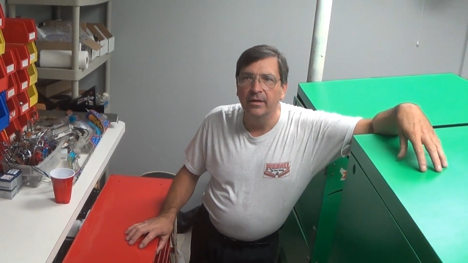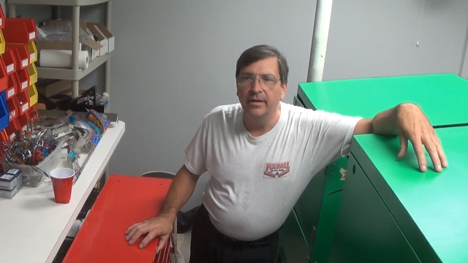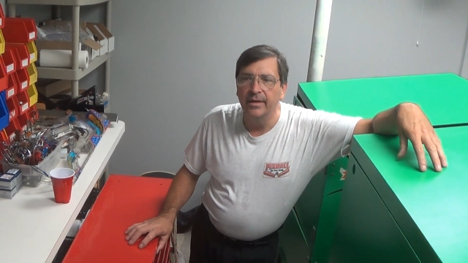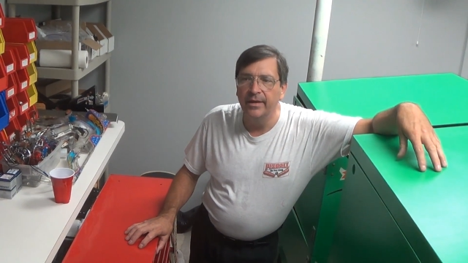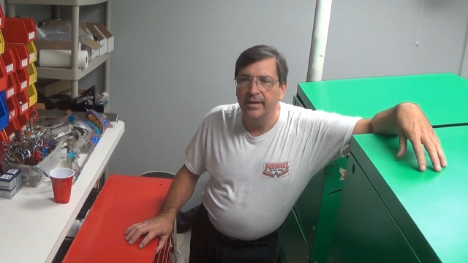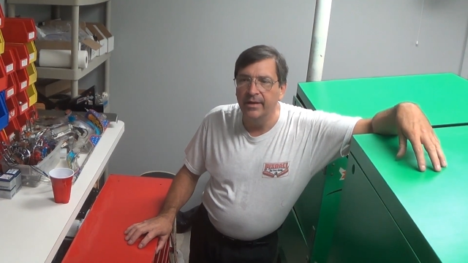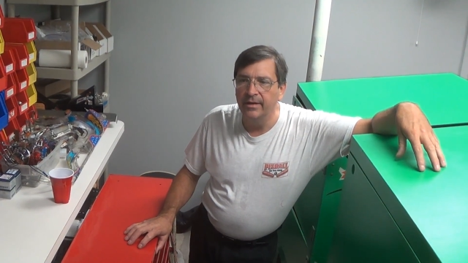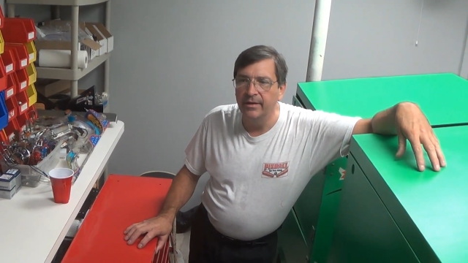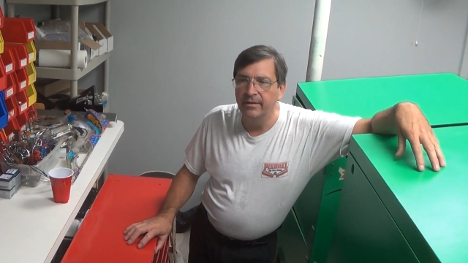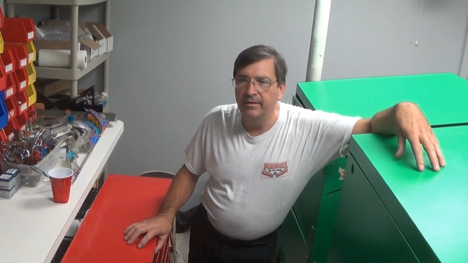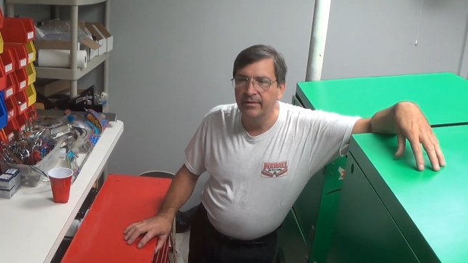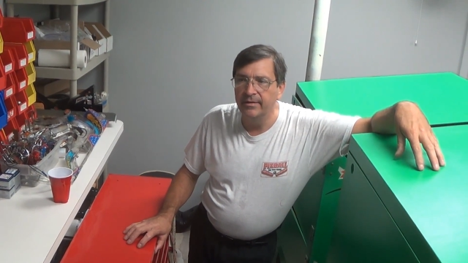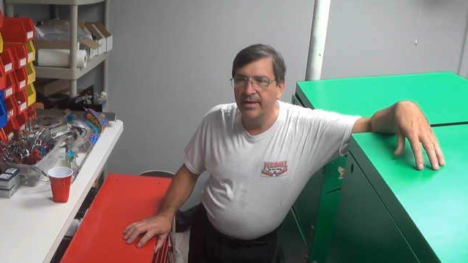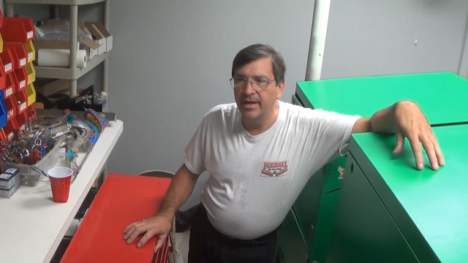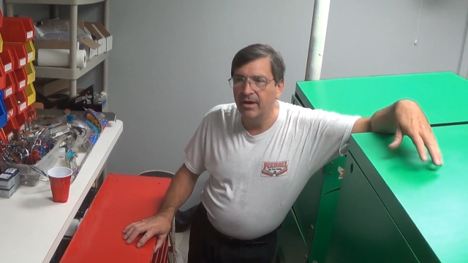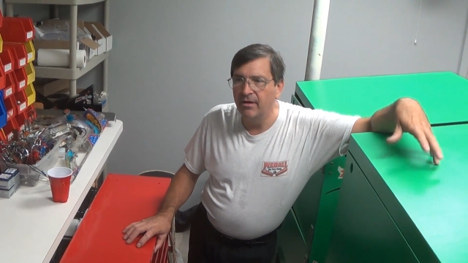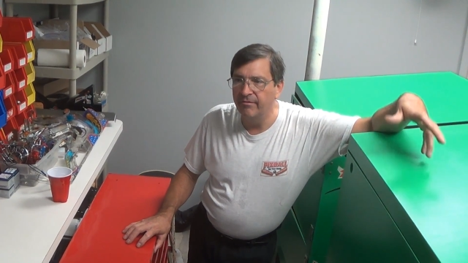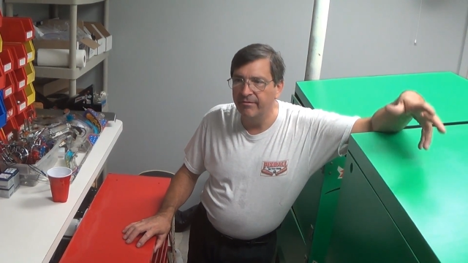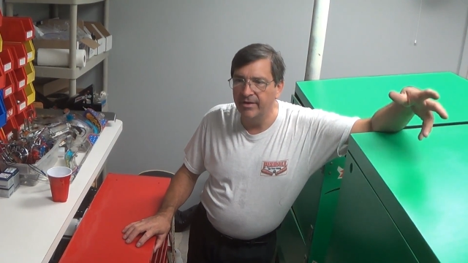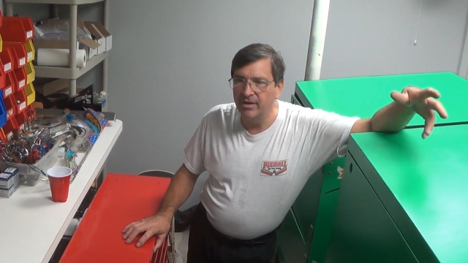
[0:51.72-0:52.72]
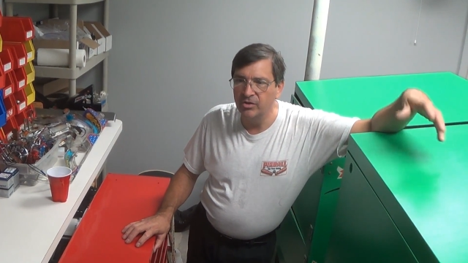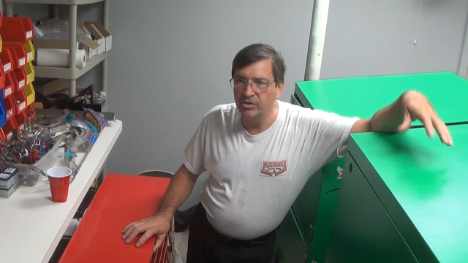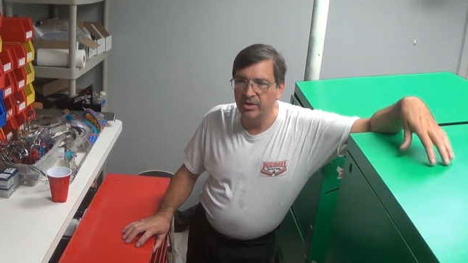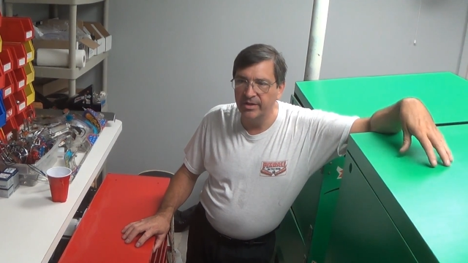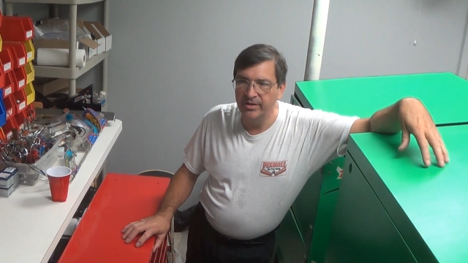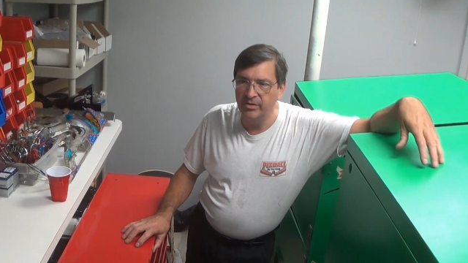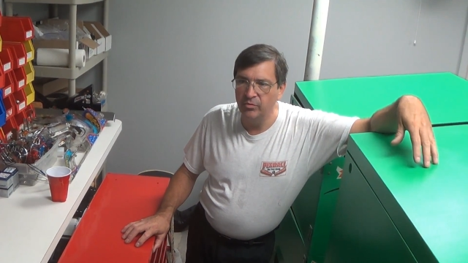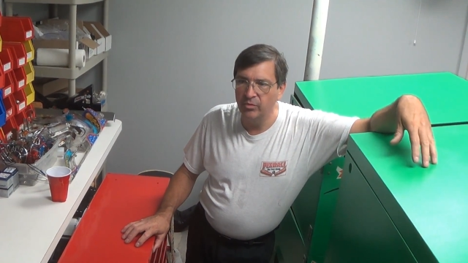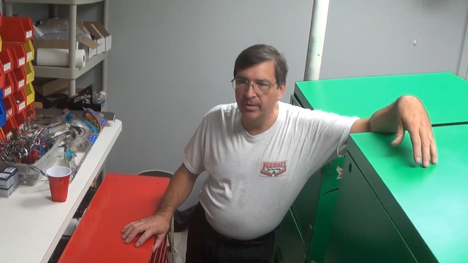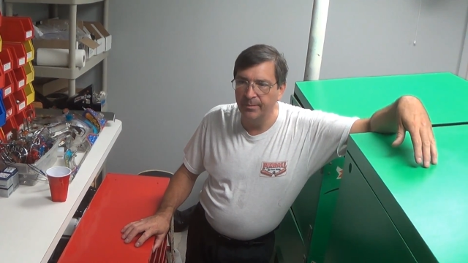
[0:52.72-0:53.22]
And then
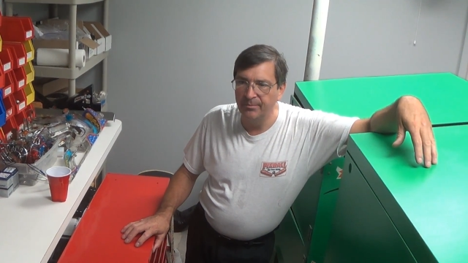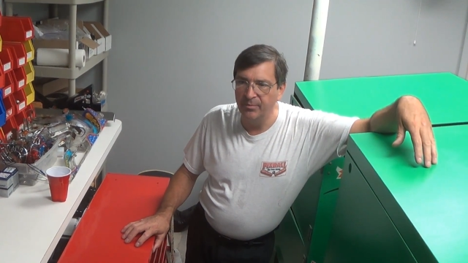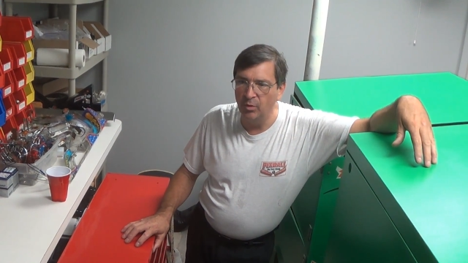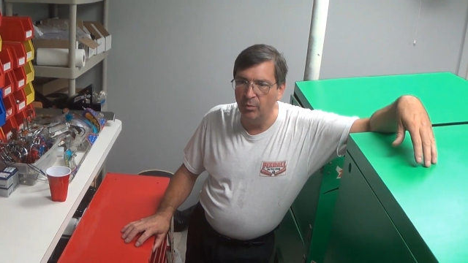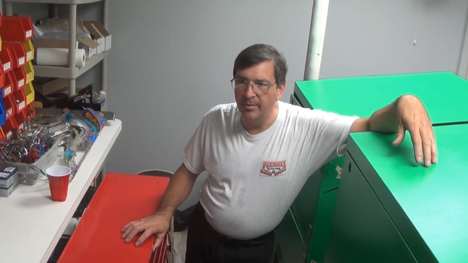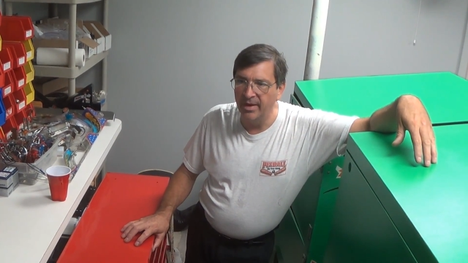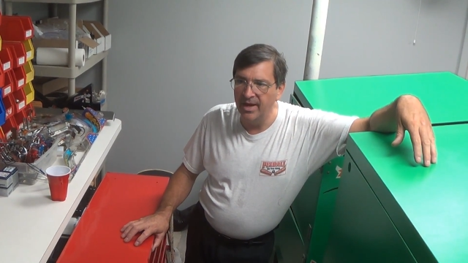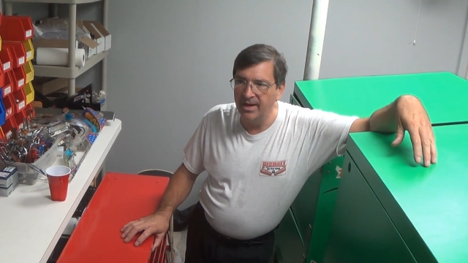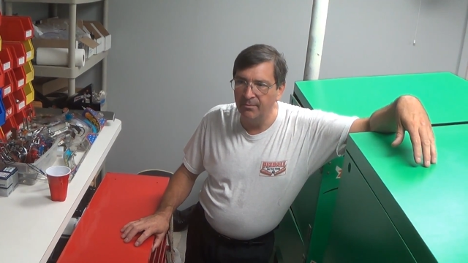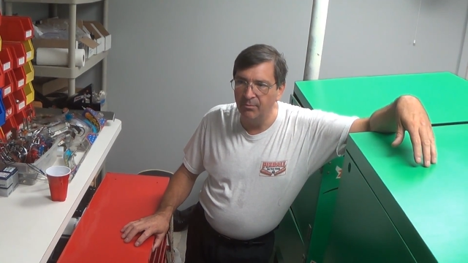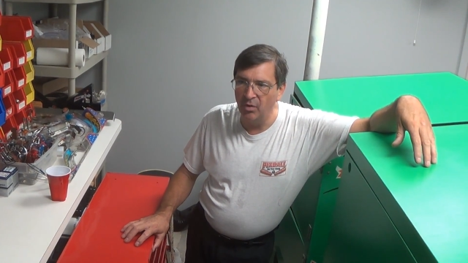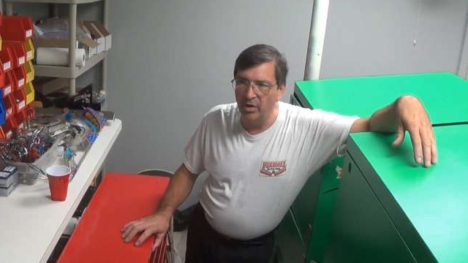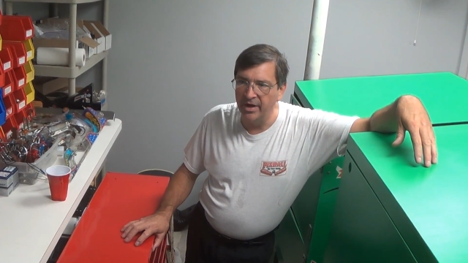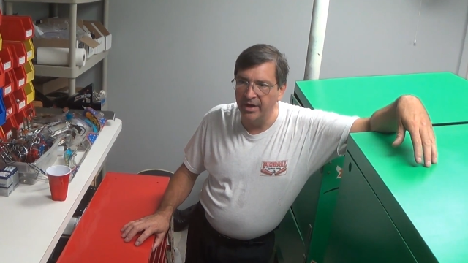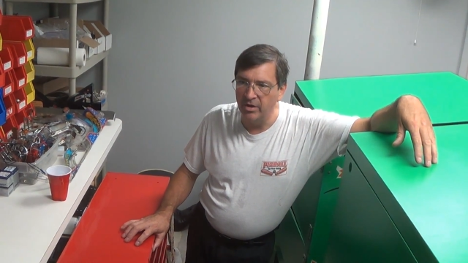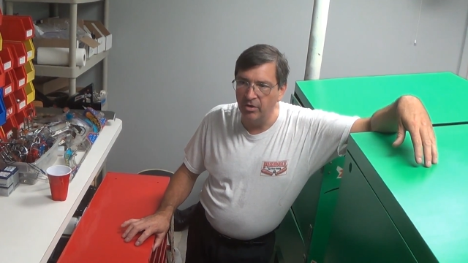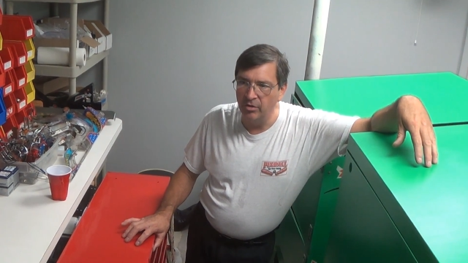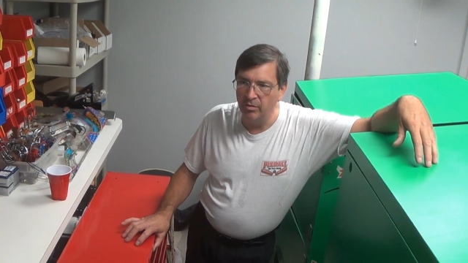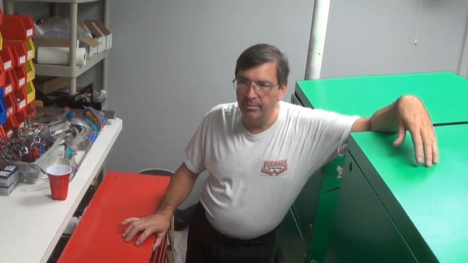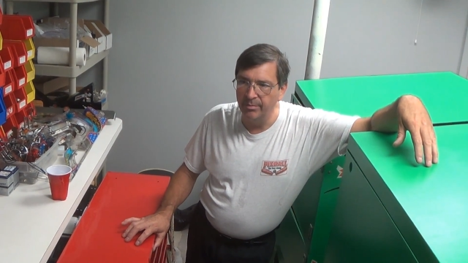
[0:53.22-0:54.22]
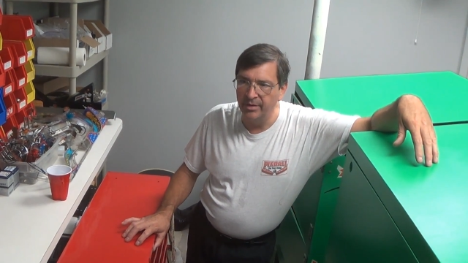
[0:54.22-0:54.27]
eventually trip your main breaker,